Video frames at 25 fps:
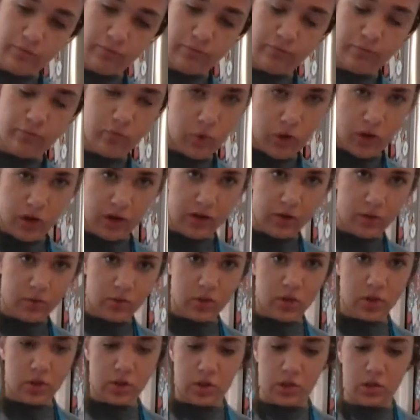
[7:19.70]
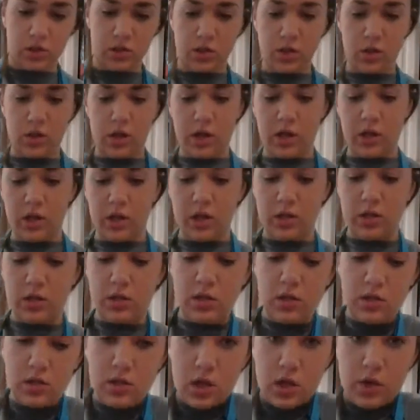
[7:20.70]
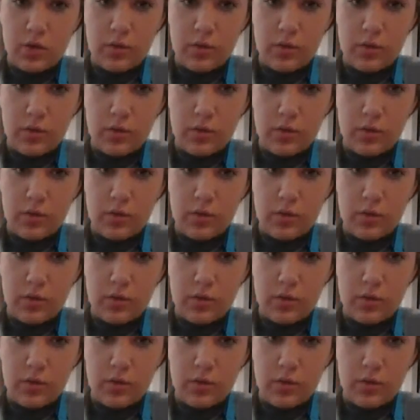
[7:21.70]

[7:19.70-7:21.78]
well, it should just look like this. So